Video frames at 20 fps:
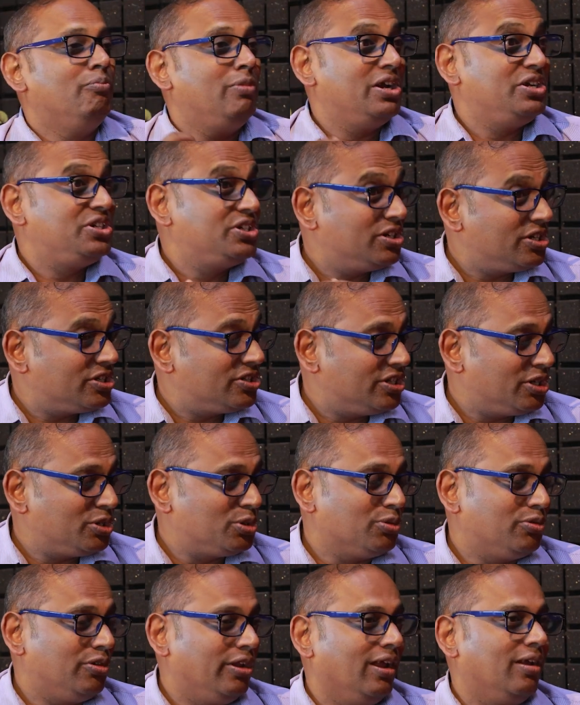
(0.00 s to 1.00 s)
measures they
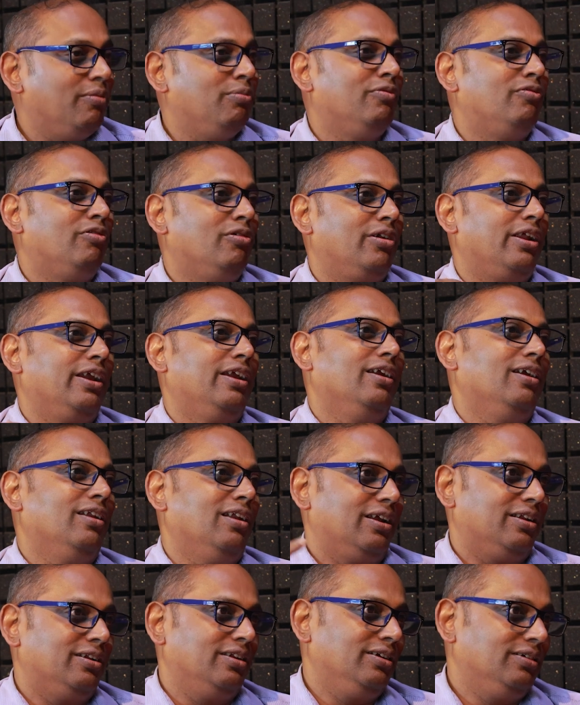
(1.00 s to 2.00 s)
should take before taking
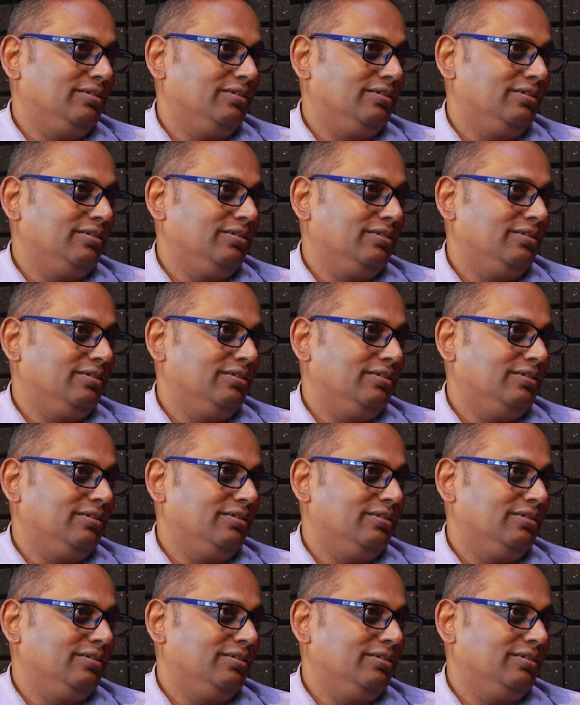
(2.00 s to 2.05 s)
lightning.